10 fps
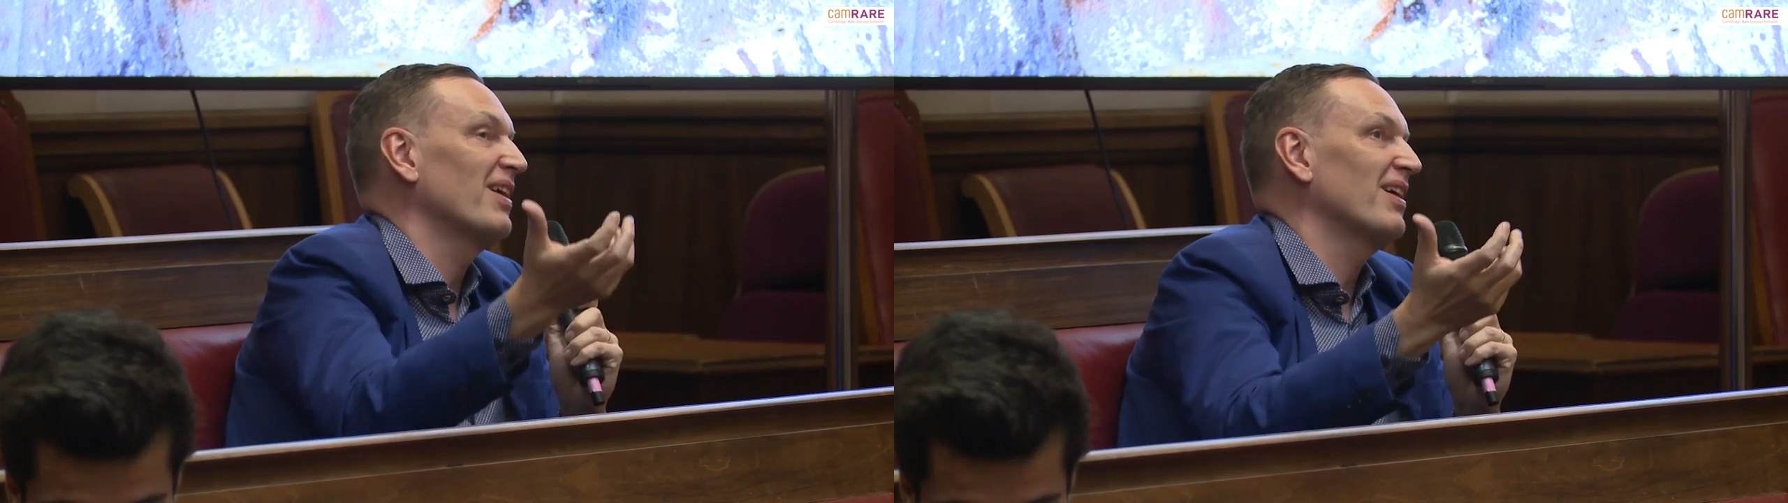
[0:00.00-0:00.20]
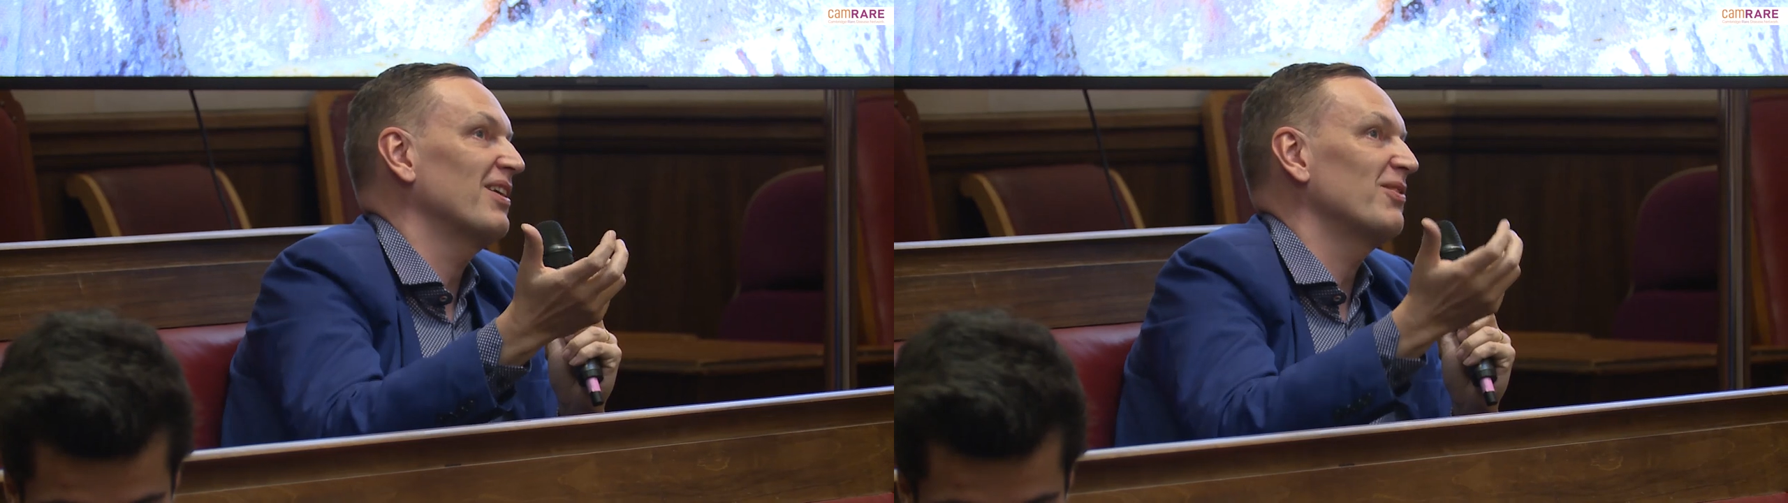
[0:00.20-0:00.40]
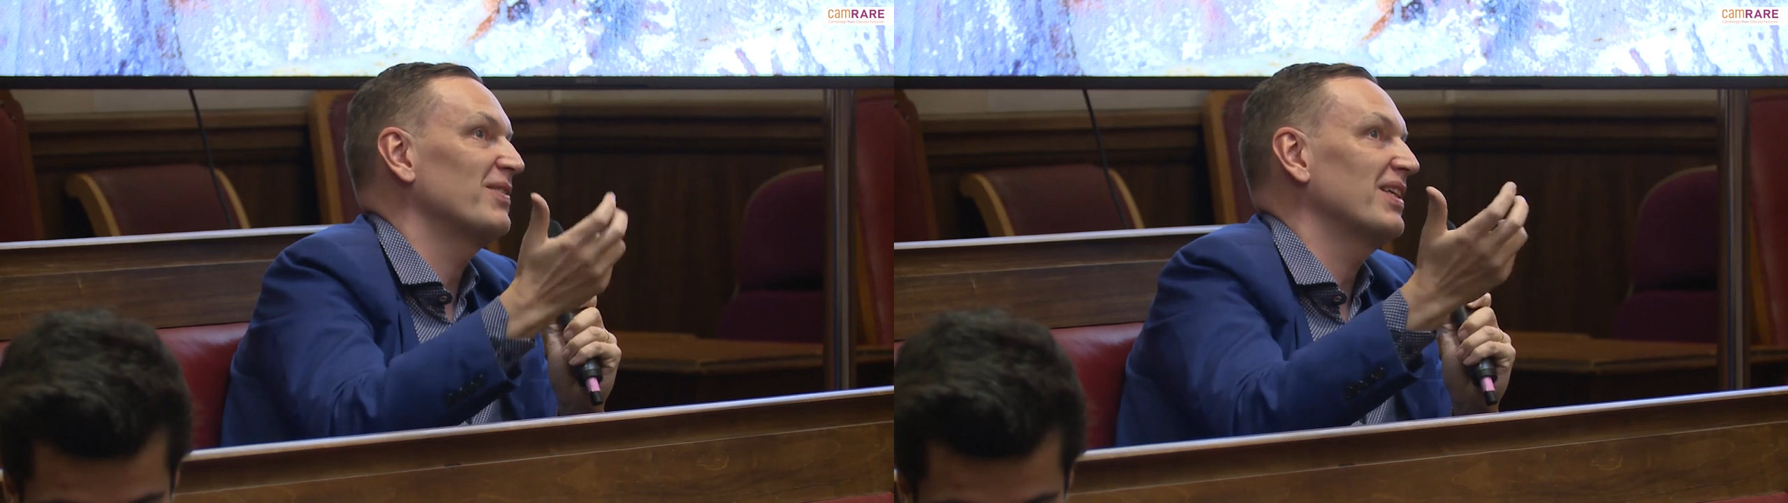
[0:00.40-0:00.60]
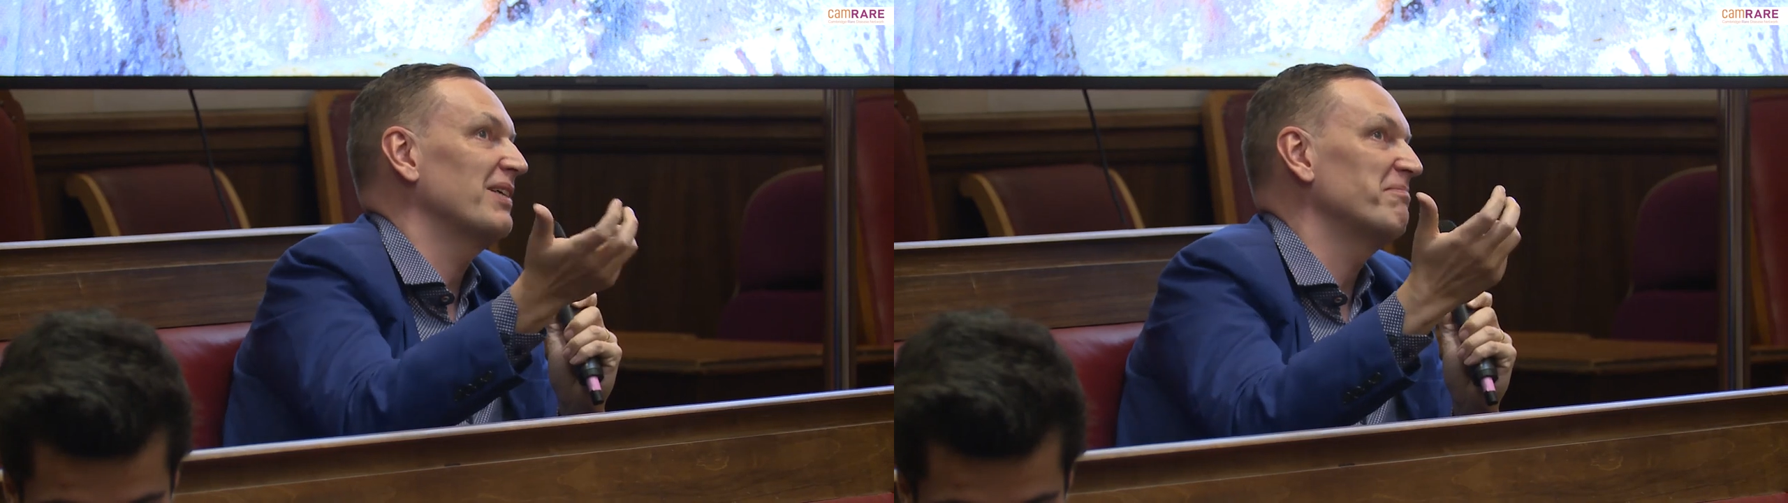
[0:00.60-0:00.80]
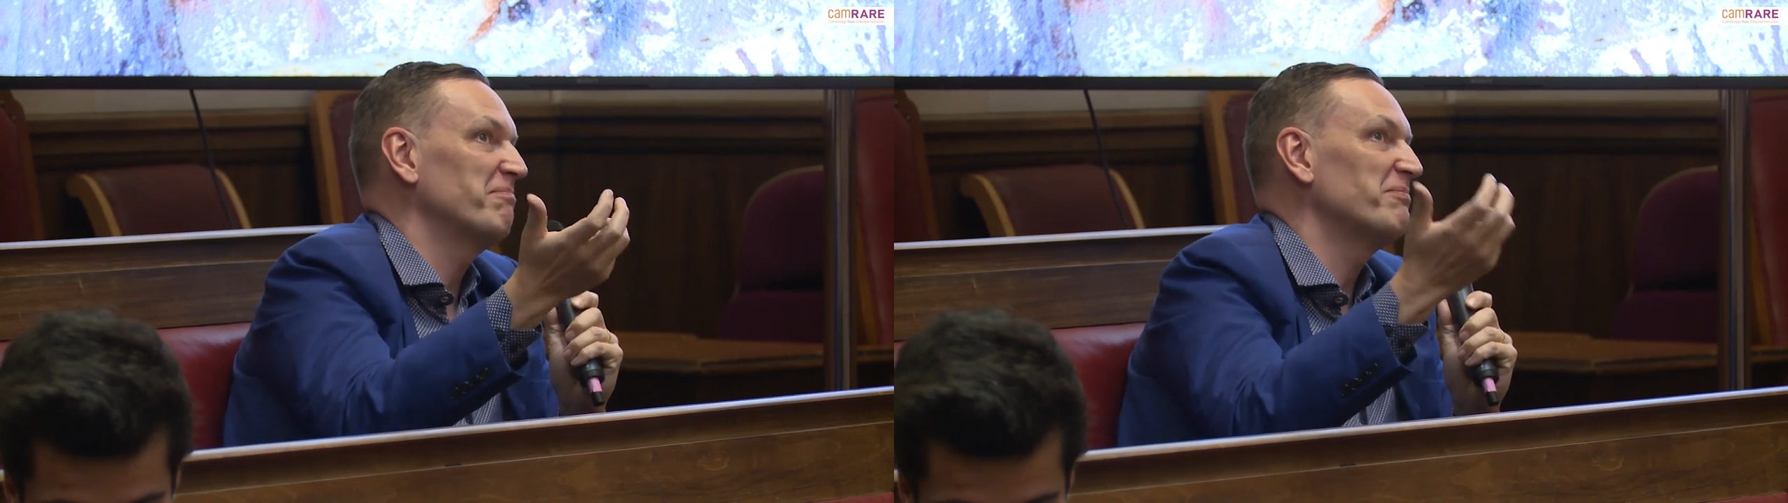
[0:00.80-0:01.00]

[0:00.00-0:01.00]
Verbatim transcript: kind of the,